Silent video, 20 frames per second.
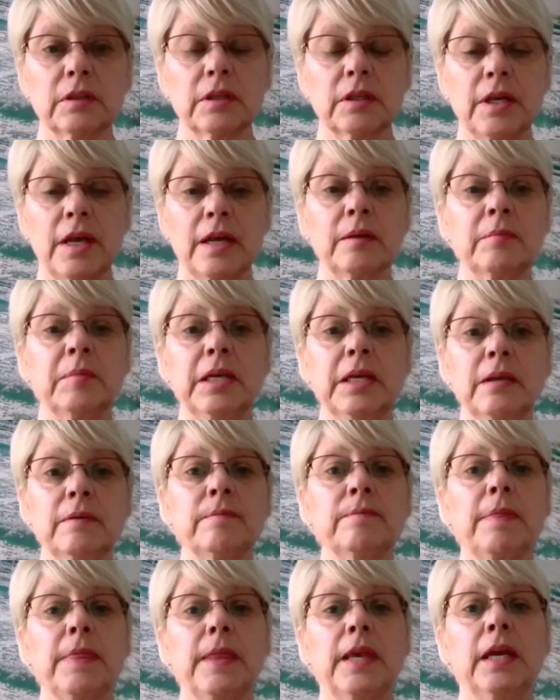
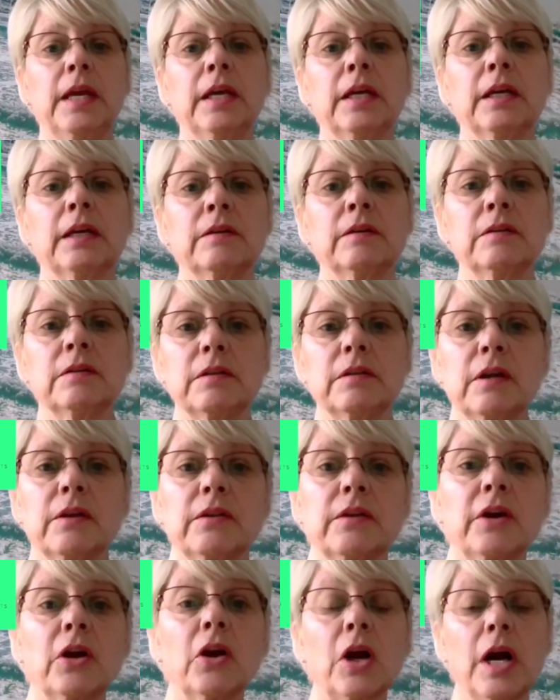ketamine and
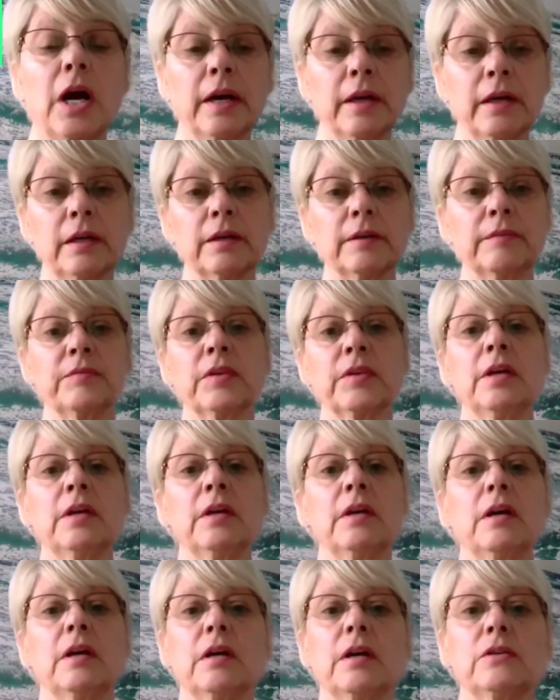the narcotic
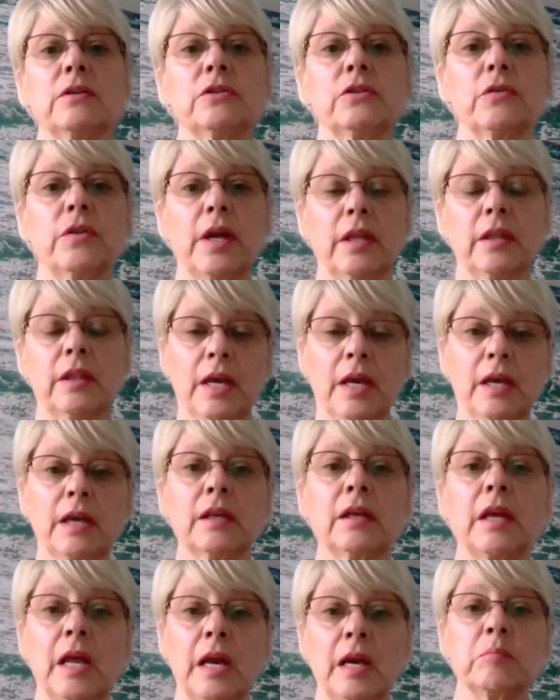so that
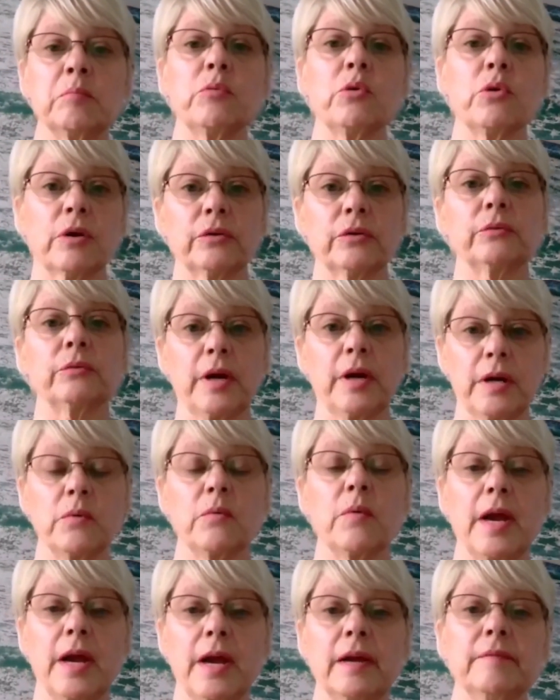can get on board right
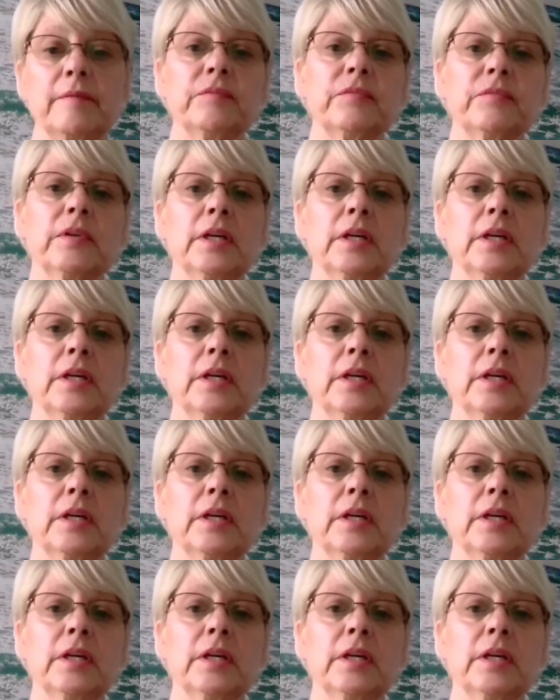away.